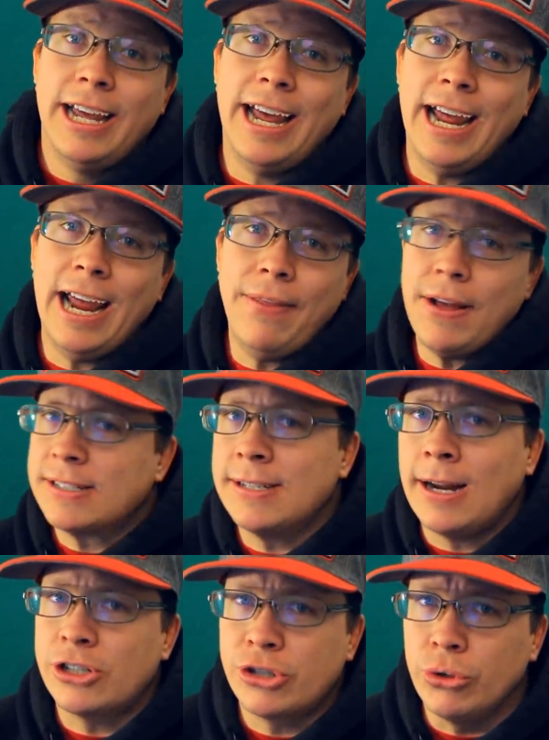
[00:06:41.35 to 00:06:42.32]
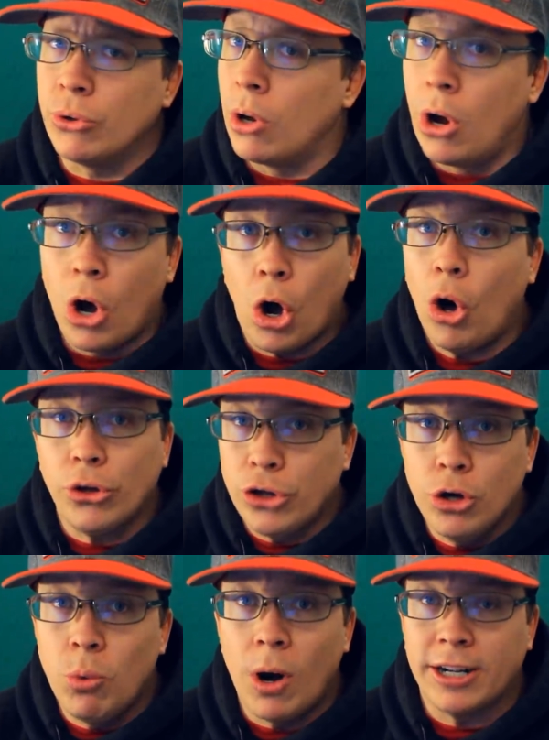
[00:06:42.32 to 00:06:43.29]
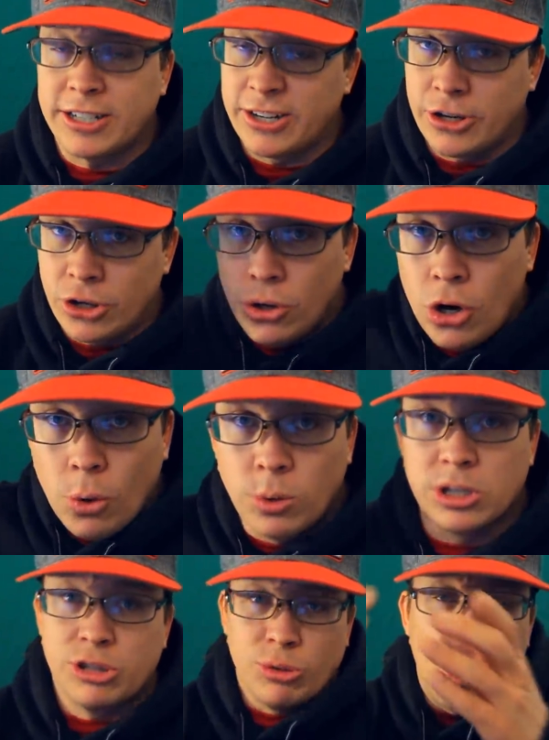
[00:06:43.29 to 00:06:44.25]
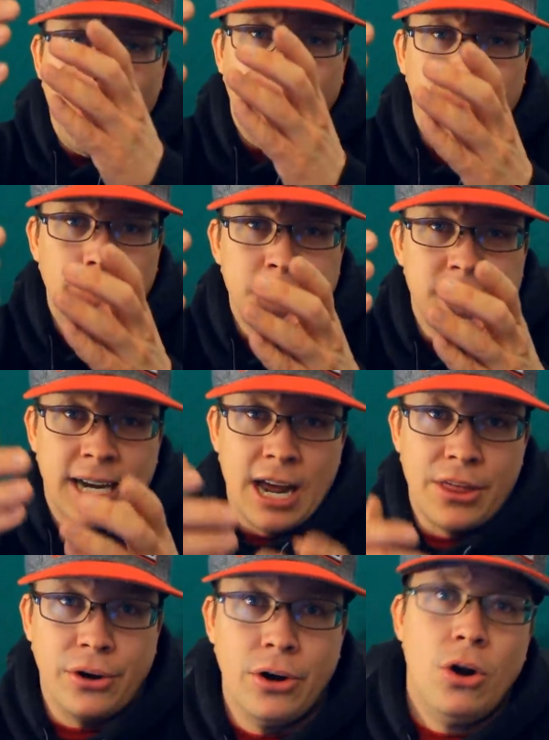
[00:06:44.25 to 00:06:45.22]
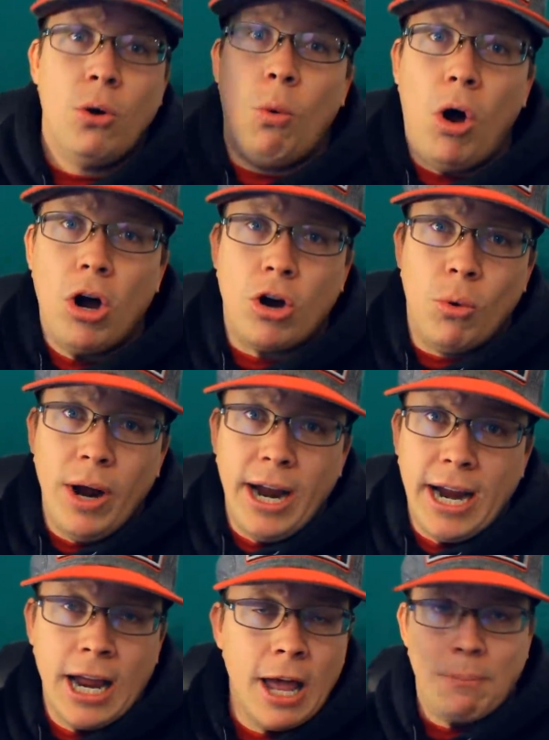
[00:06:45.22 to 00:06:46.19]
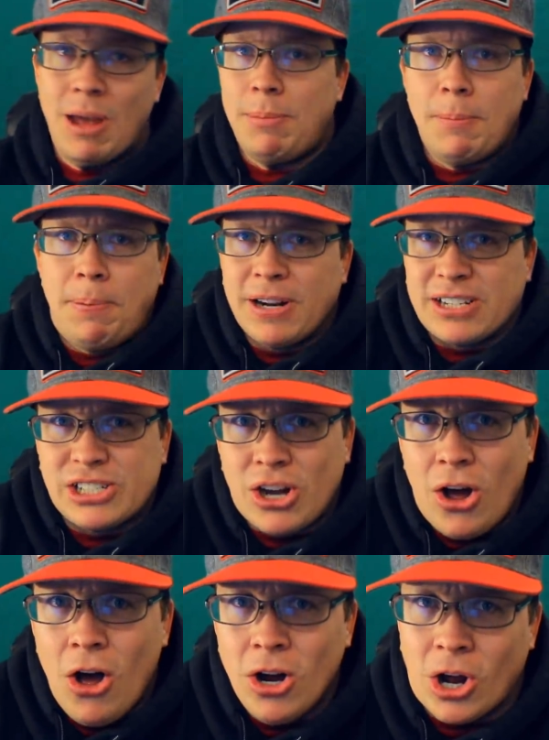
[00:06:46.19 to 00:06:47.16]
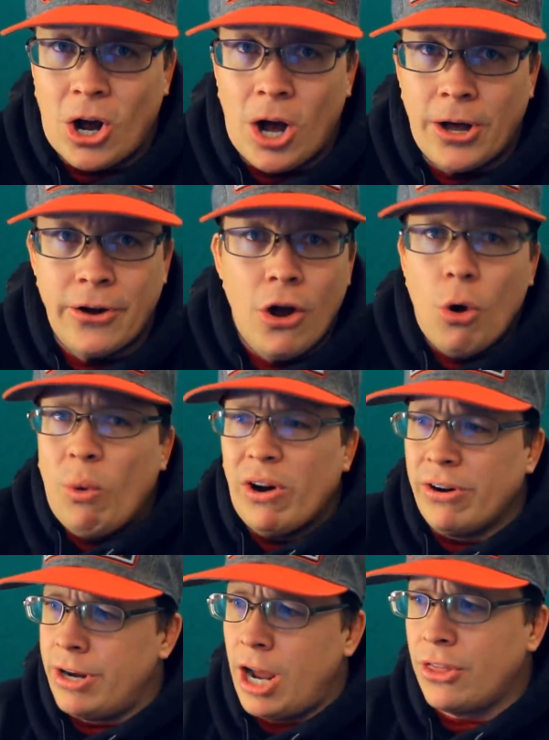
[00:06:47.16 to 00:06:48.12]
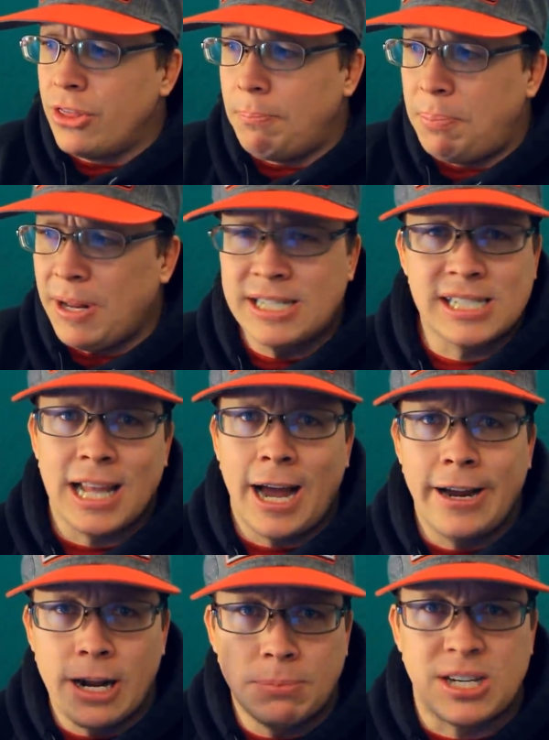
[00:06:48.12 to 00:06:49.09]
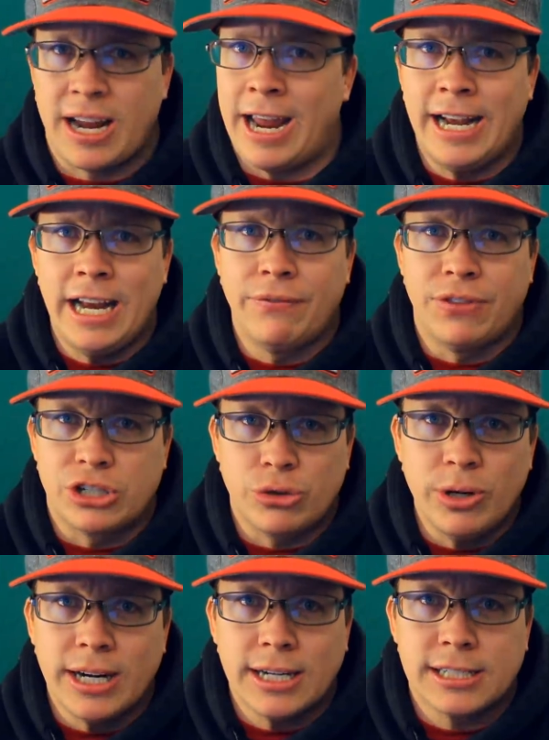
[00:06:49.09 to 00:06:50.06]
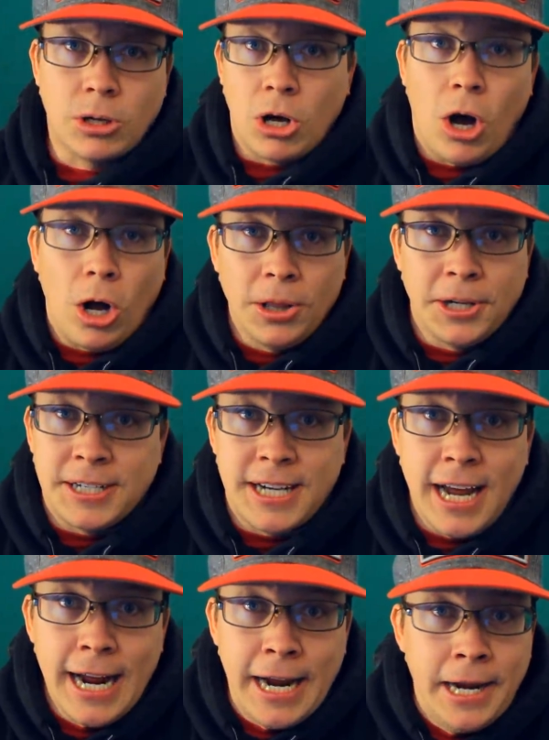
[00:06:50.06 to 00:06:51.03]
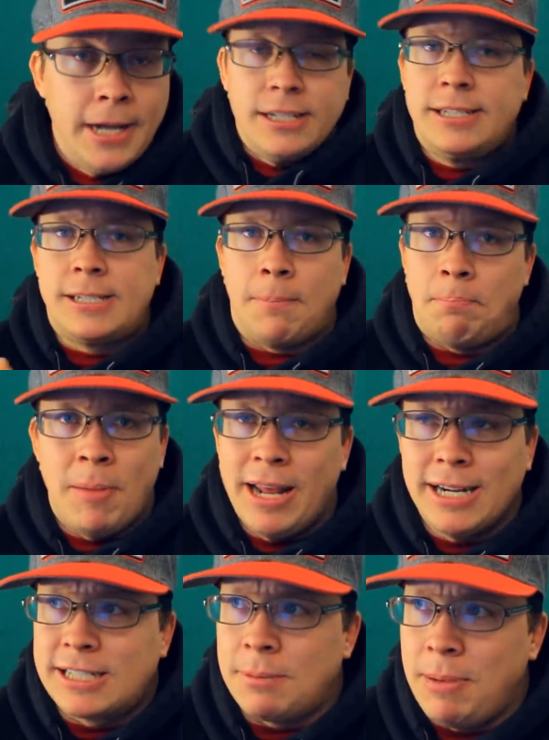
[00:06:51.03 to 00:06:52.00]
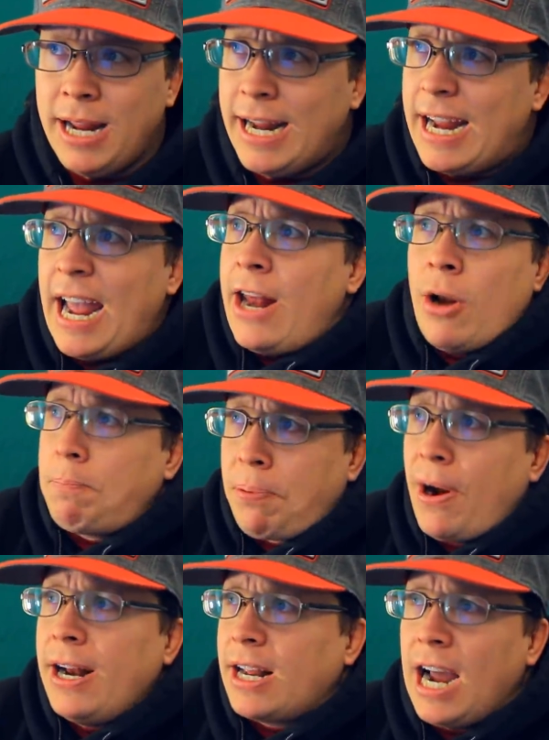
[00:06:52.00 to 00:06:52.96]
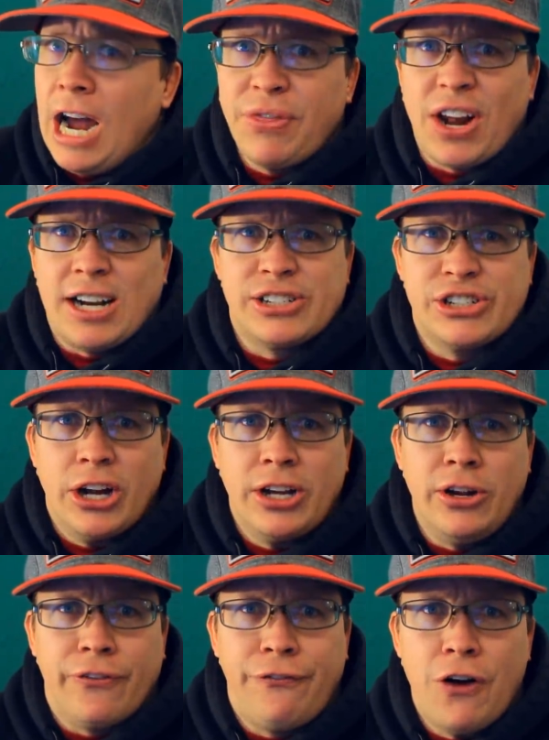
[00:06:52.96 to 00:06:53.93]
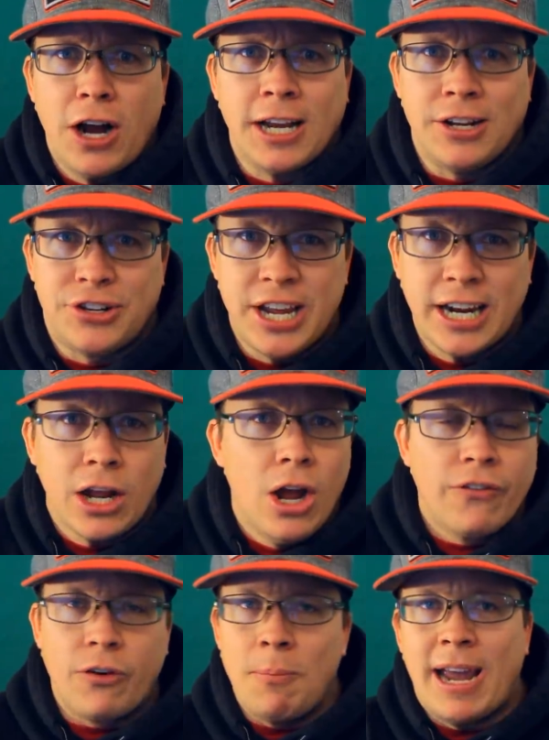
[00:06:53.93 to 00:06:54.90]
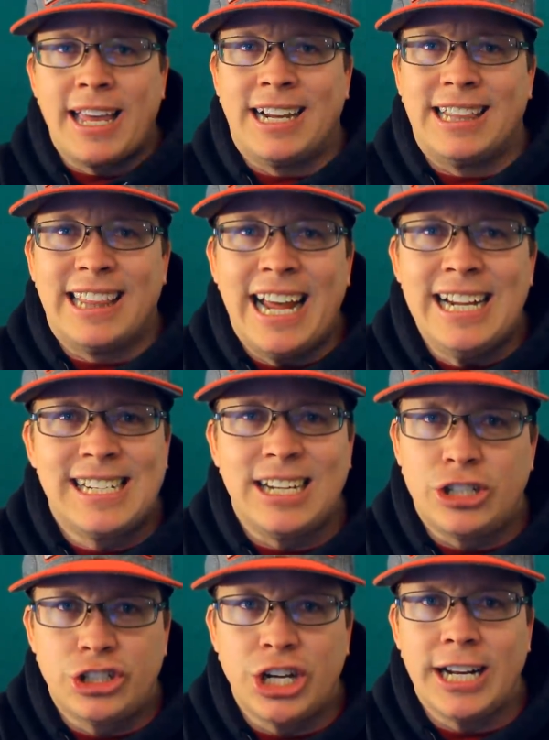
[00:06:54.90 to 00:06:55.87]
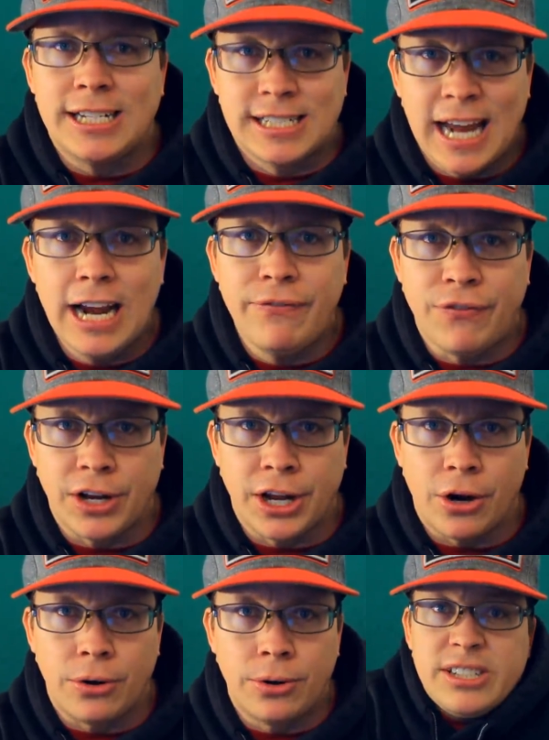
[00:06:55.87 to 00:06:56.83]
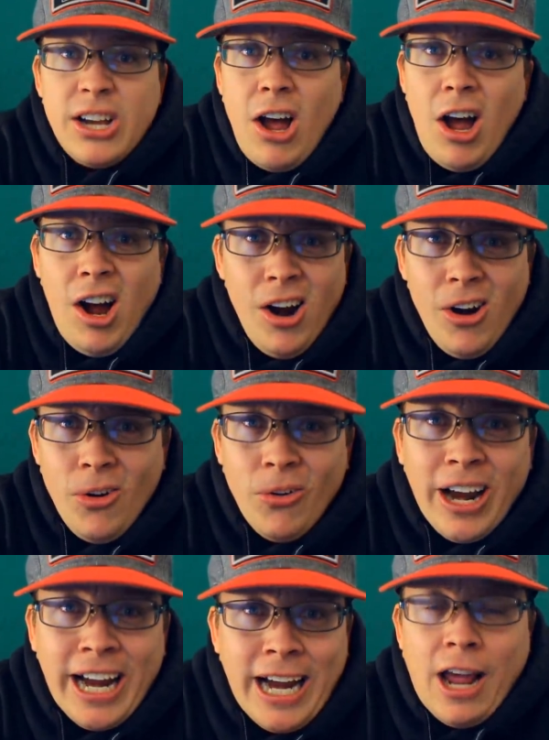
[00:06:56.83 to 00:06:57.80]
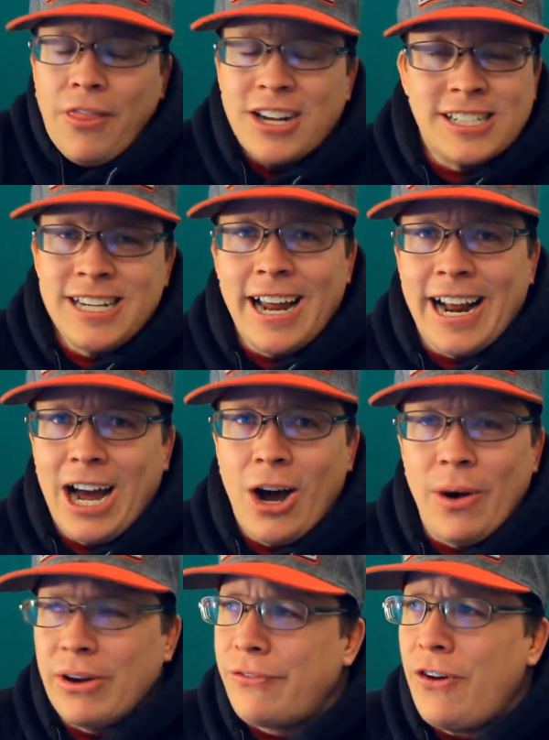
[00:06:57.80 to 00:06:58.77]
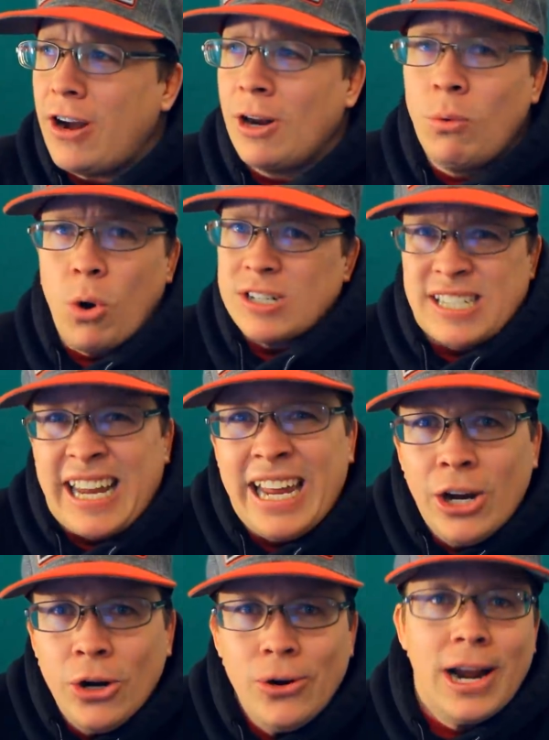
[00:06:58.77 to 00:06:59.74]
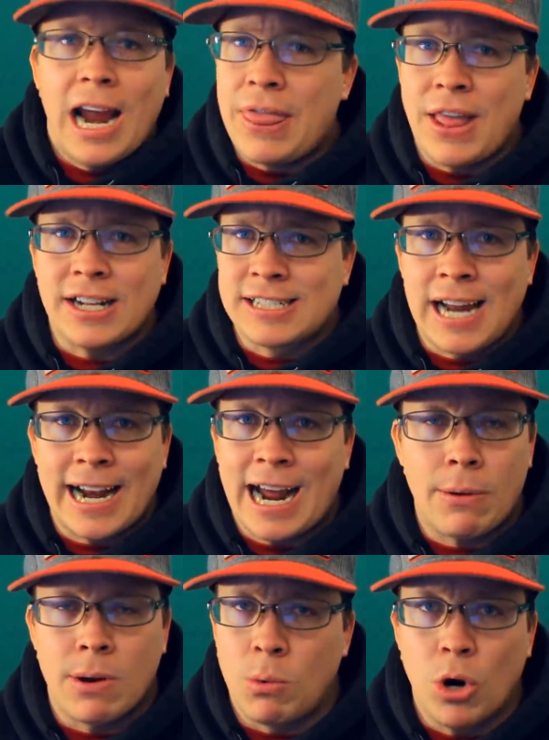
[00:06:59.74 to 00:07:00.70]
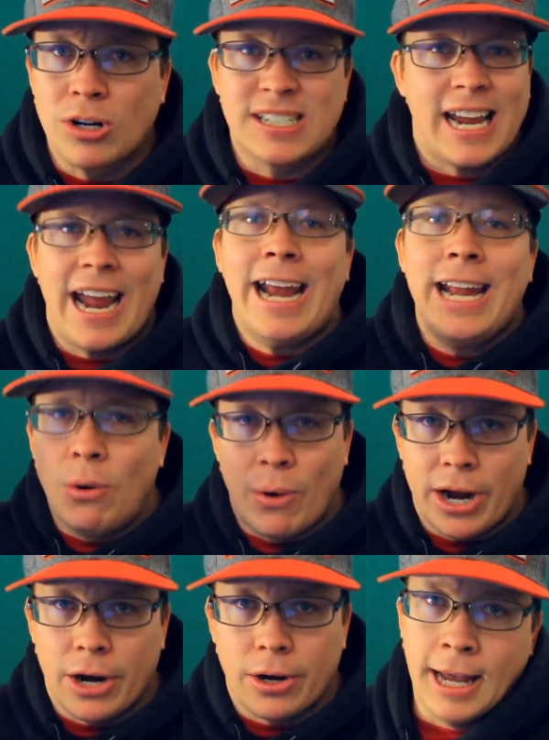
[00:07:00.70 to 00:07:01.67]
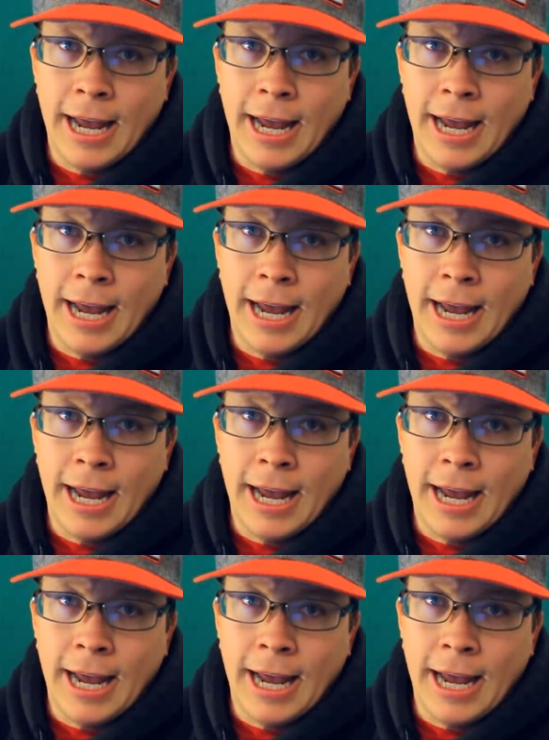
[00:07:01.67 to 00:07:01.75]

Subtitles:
And that's not true. All you wanted to do was throw all the clips together, walk away, maybe put a song on where none of the beats lined up to any of the tricks, call it a day, submit it to me, and pray to God that I suck your fucking dick for making a lazy, shitty skate video. Sorry! That's not how it fucking works here, and that's not how it works anywhere.